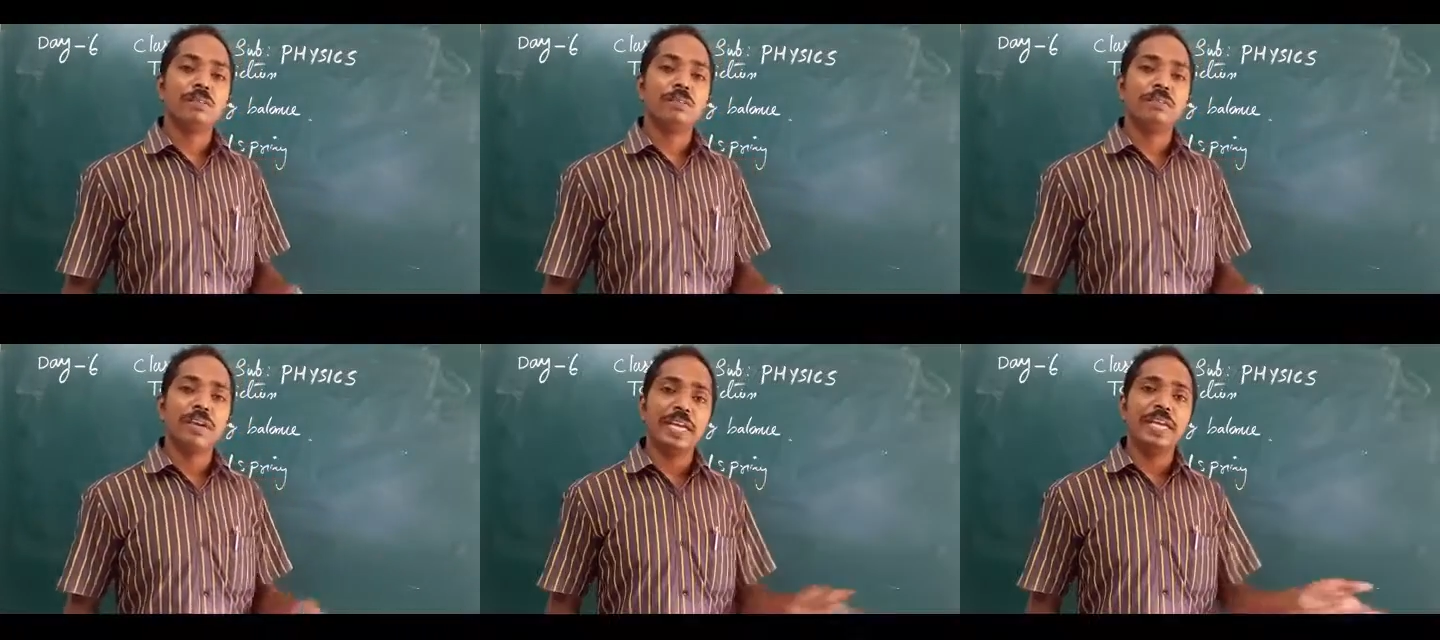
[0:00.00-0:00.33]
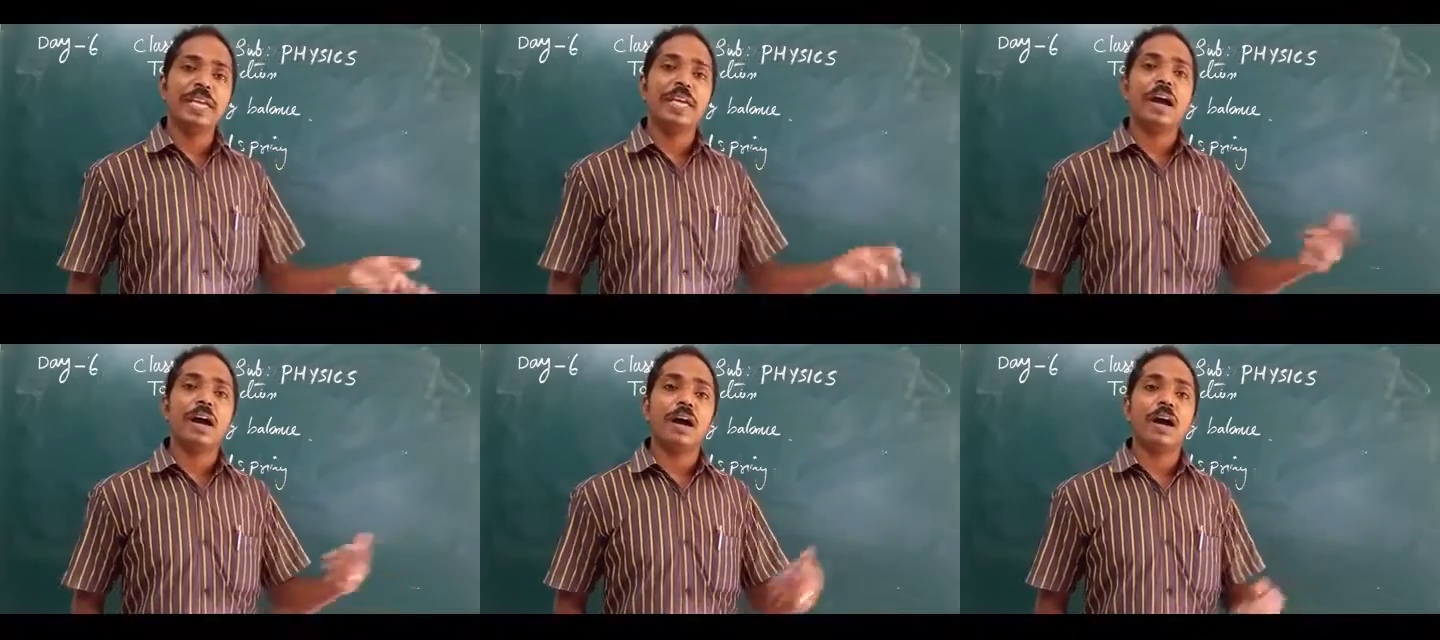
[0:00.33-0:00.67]

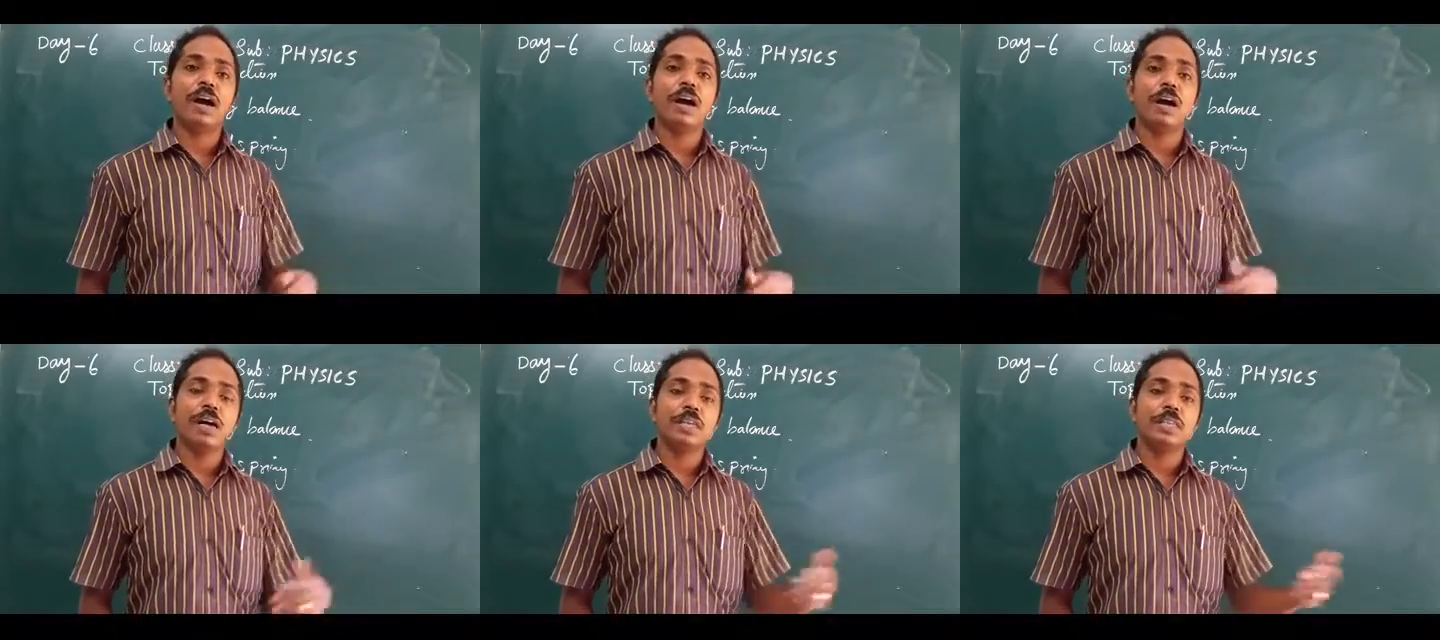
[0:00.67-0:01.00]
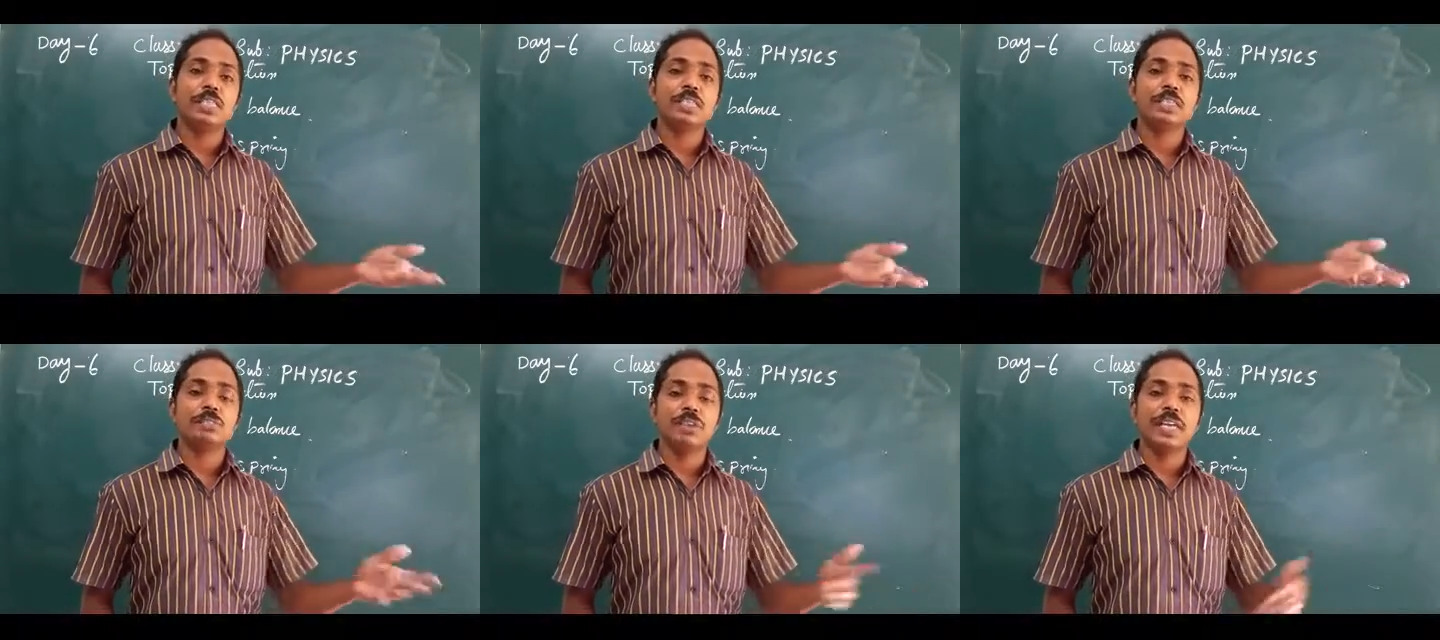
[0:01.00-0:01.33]
weigh
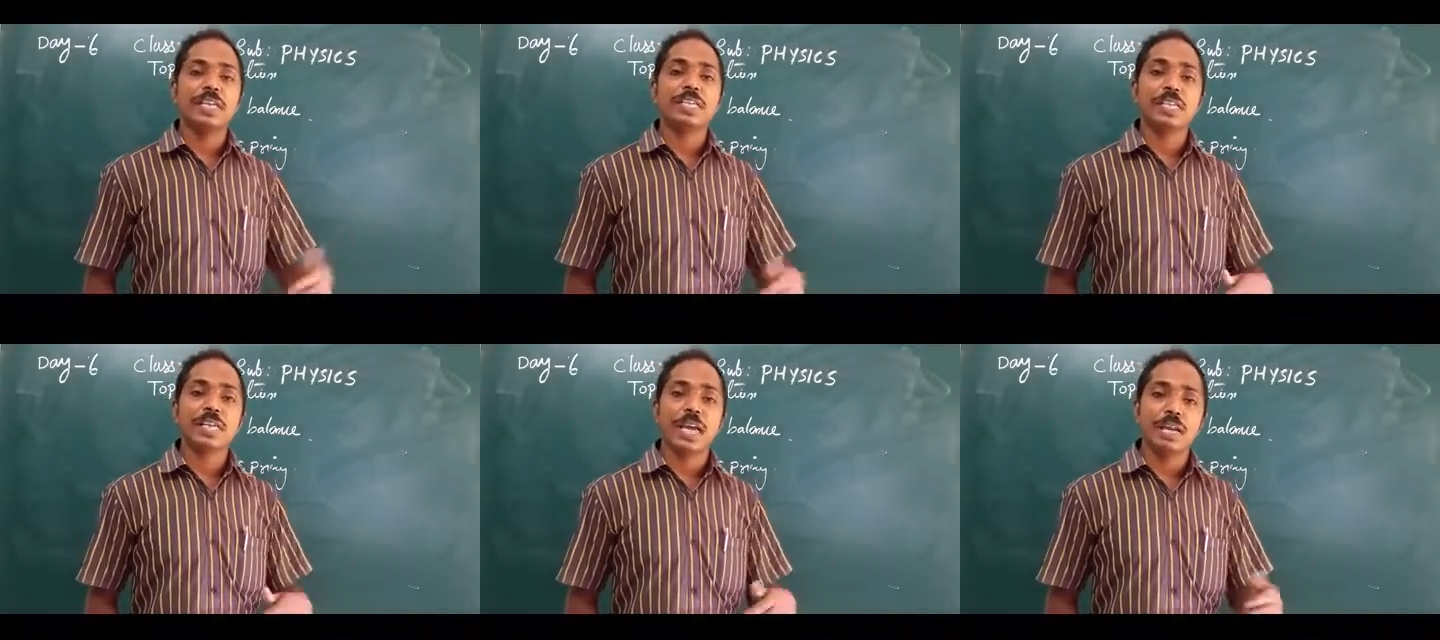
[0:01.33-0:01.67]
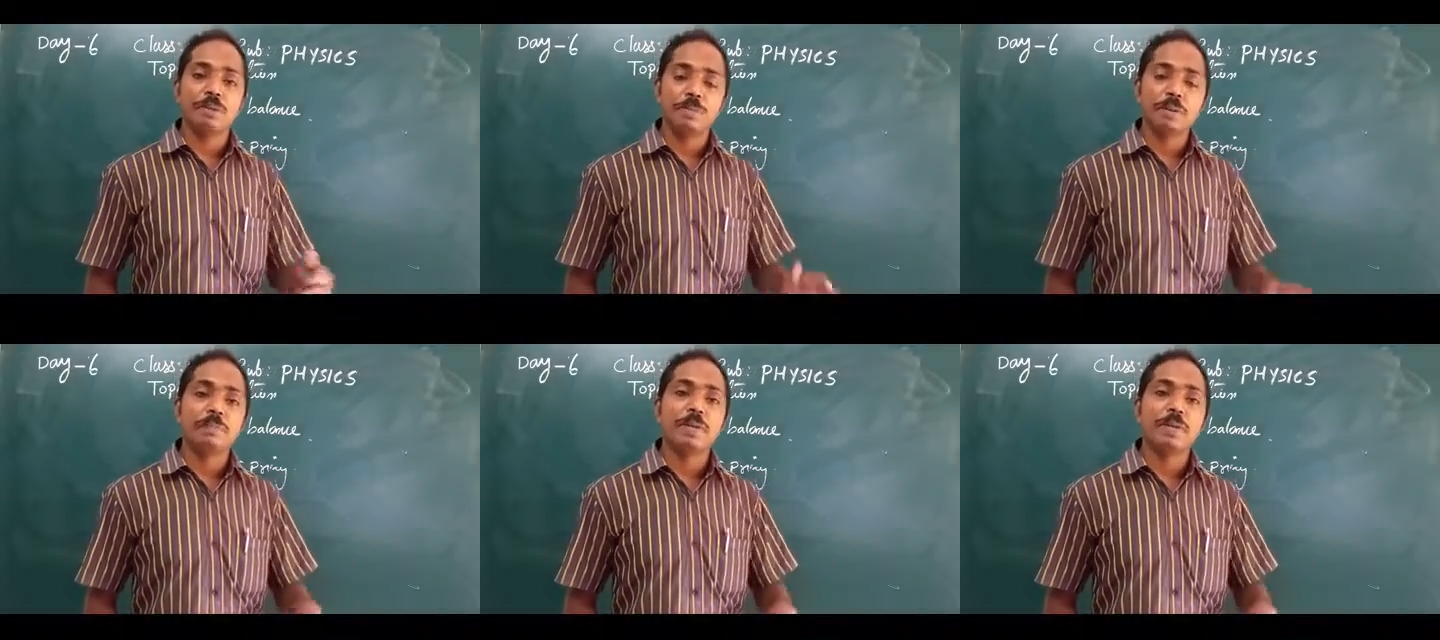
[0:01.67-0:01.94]
this weight can be